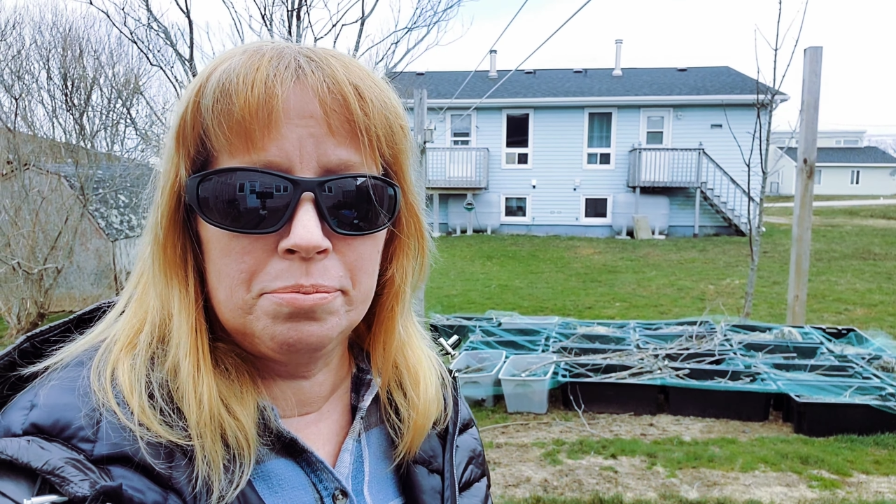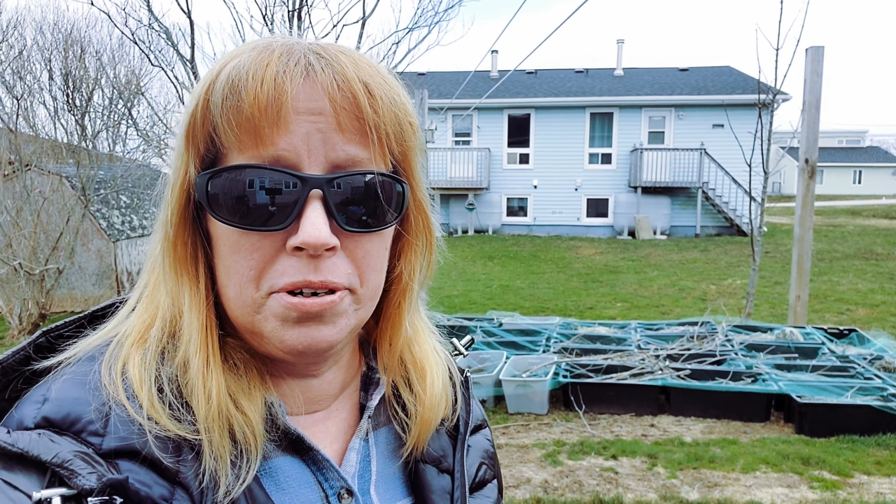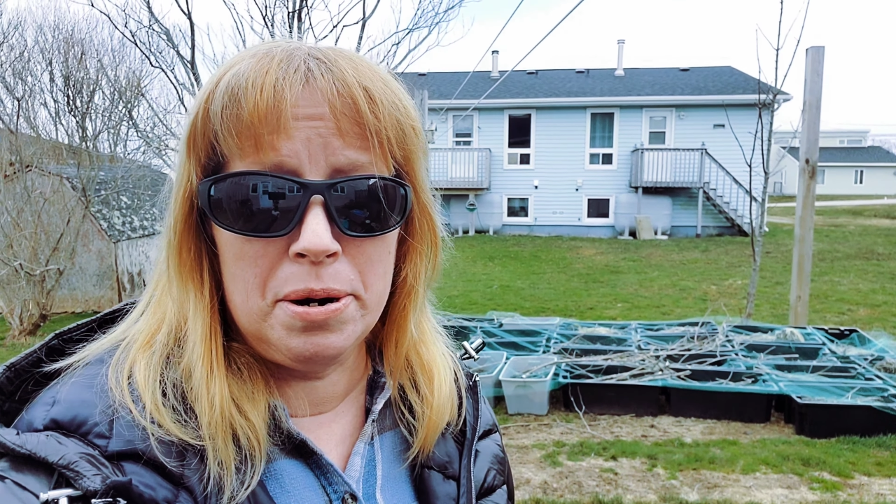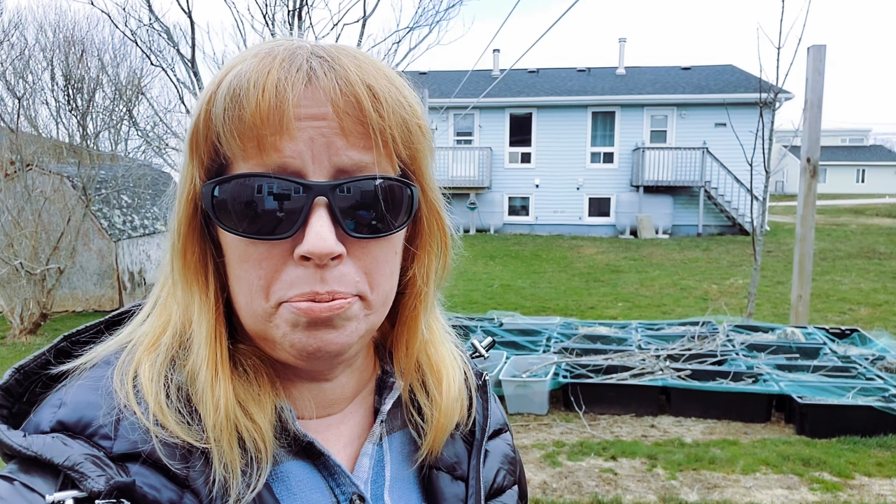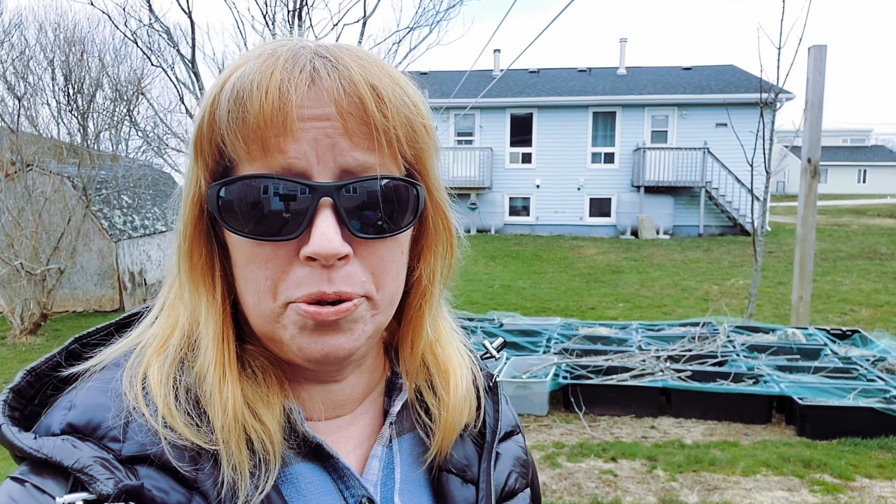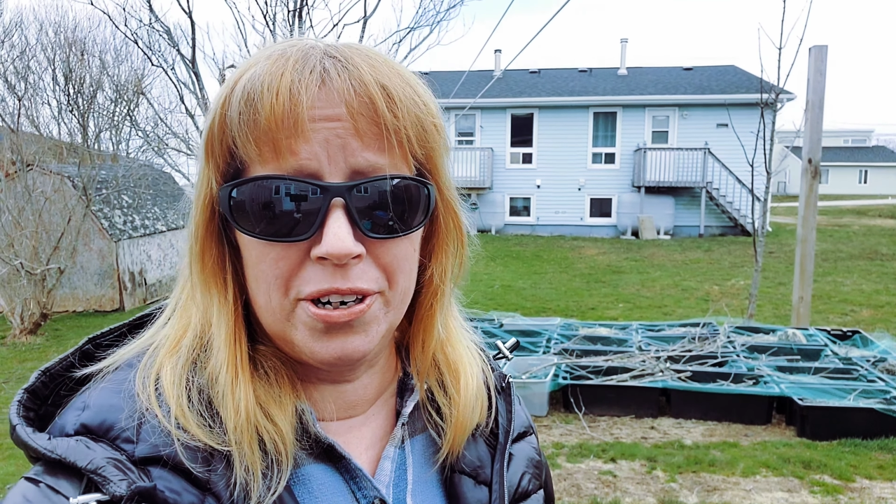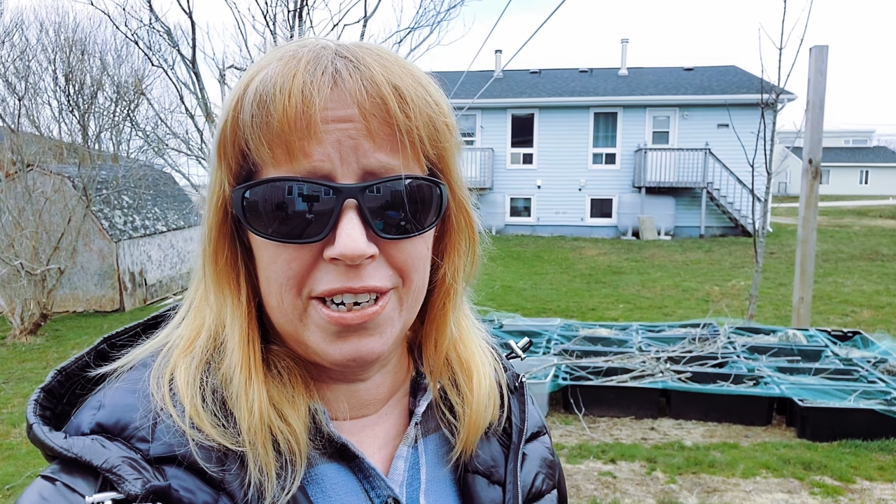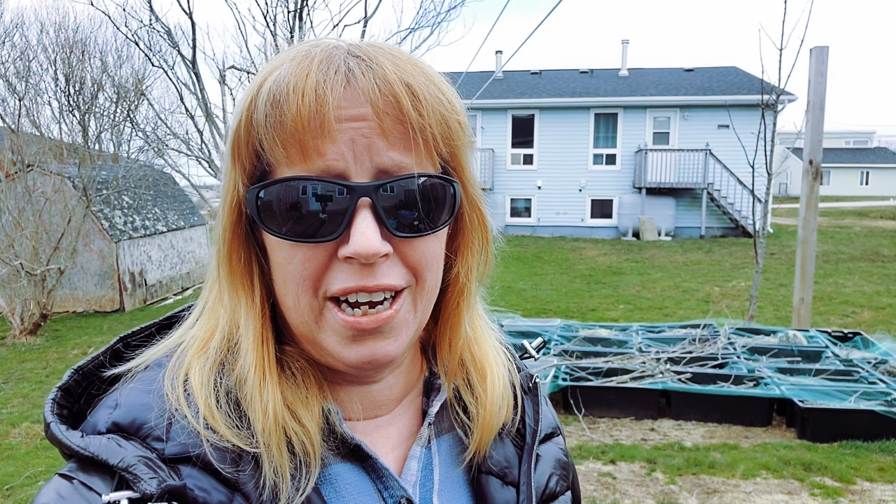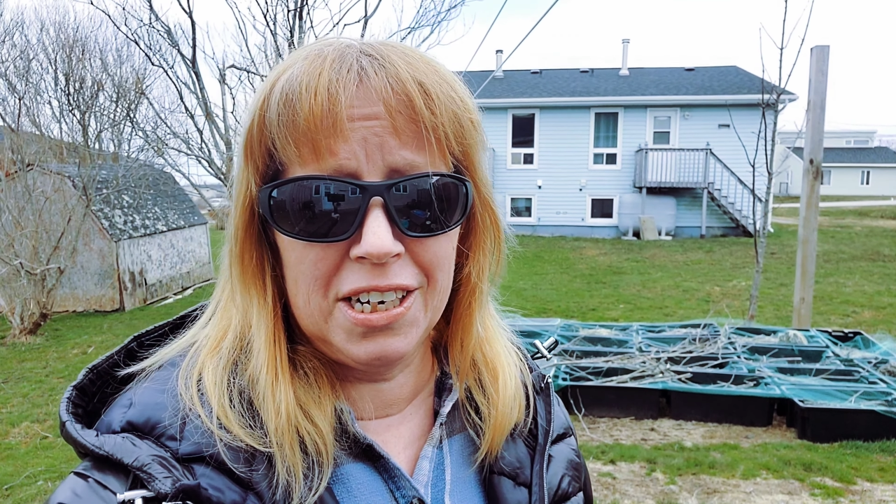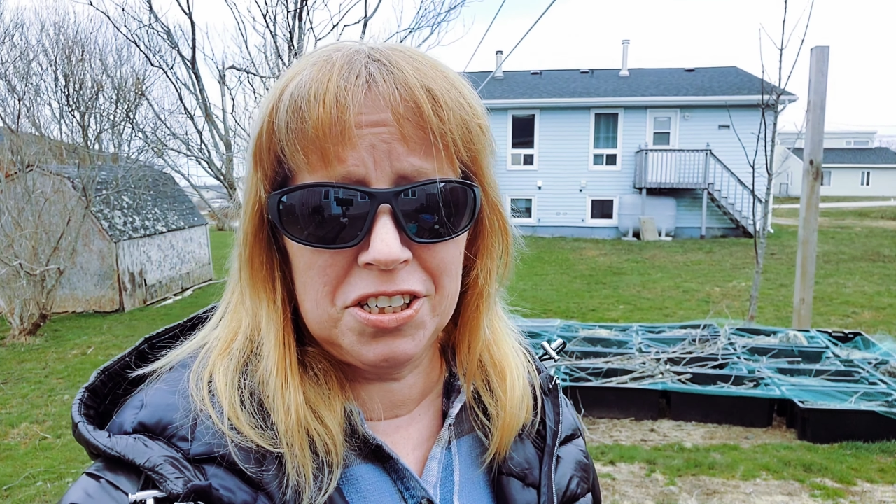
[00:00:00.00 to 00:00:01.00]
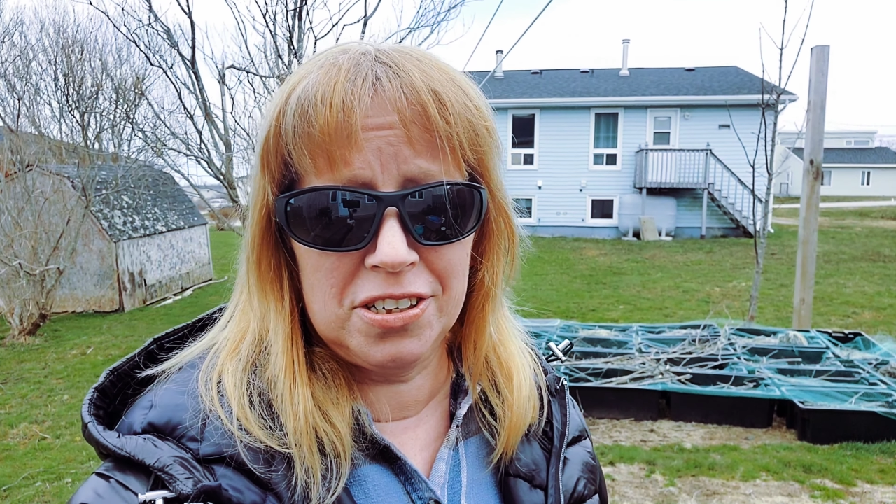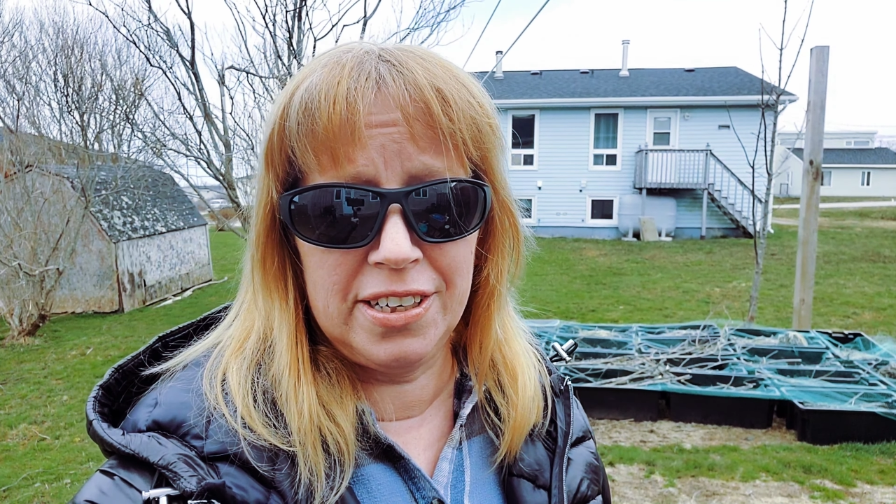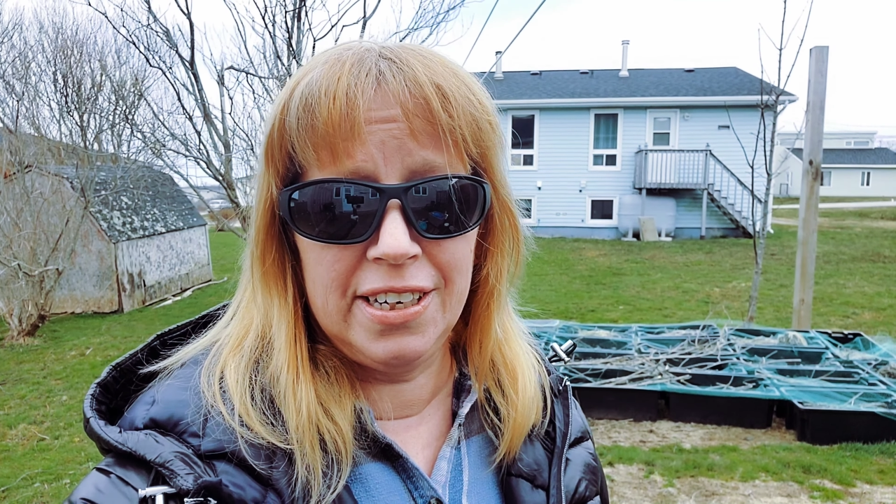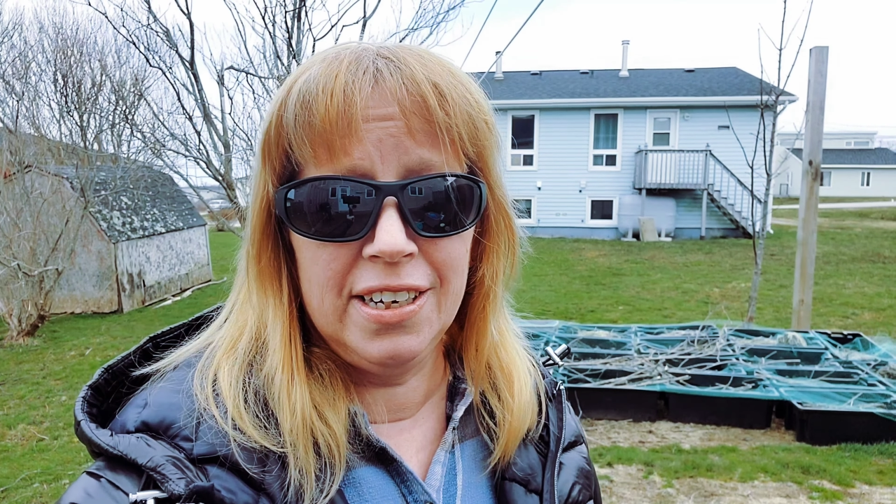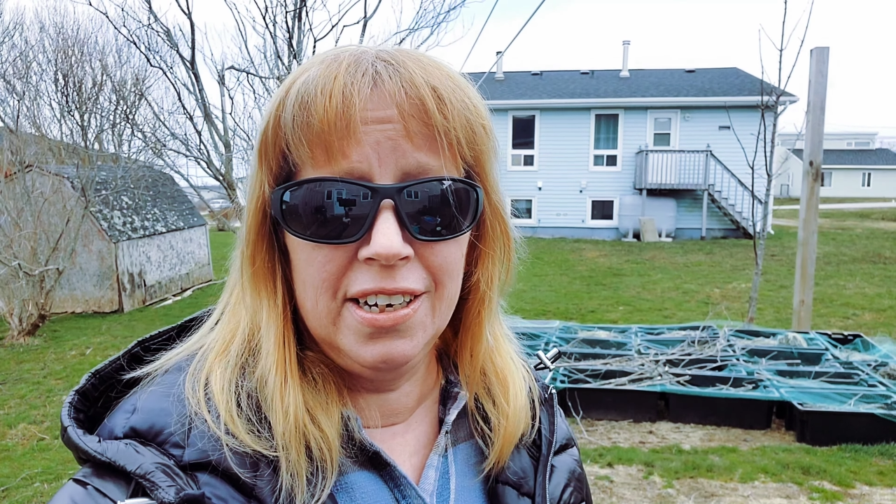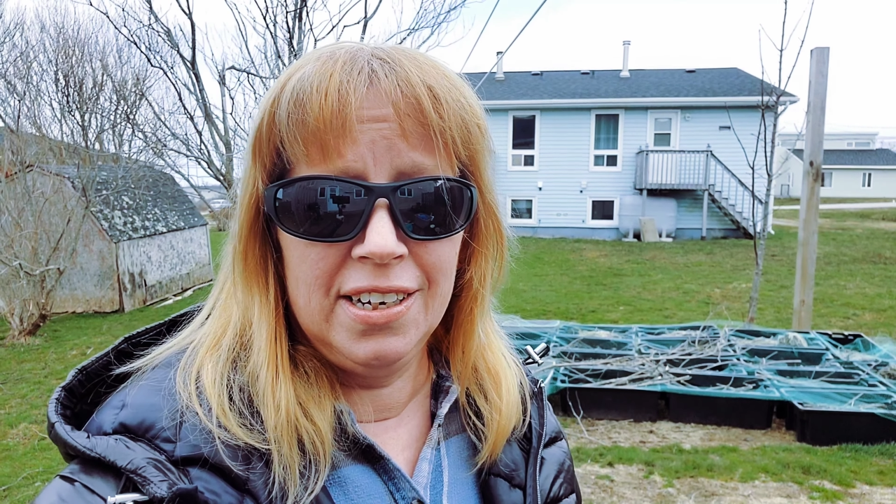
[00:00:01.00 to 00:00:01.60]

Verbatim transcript: prep work actually,